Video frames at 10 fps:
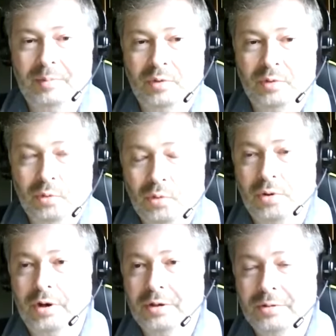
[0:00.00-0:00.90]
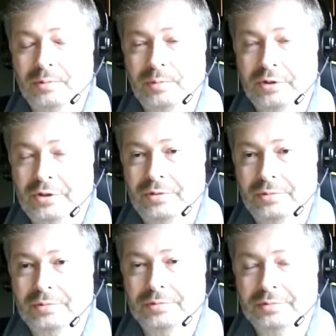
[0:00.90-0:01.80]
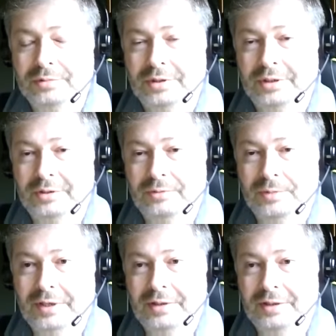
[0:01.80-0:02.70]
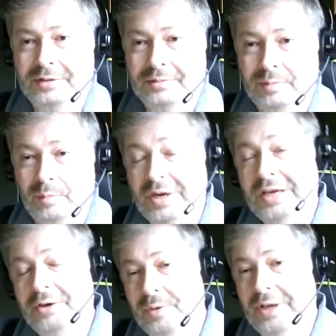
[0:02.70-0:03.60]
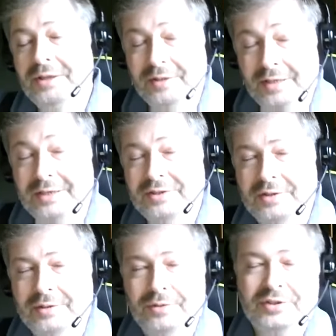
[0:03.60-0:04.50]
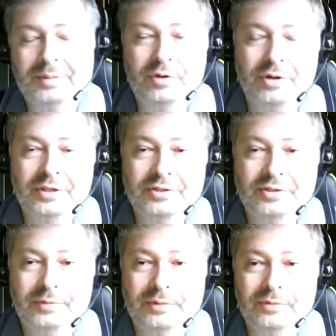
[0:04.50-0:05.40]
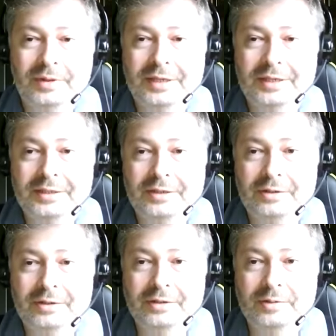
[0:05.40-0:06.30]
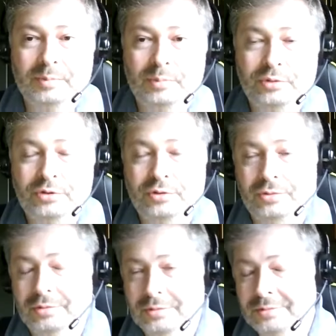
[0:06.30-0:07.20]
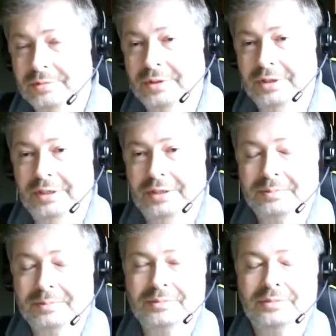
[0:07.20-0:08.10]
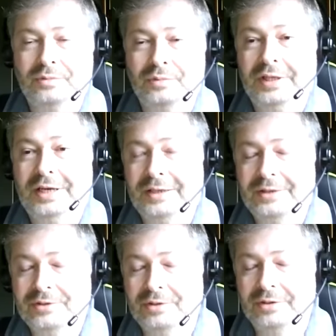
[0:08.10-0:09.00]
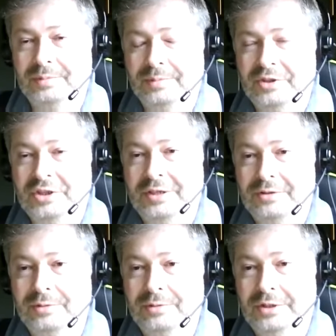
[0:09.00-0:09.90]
Or would you rather migrate? Yes, there is some cost involved in that, and put your reliance on Magento and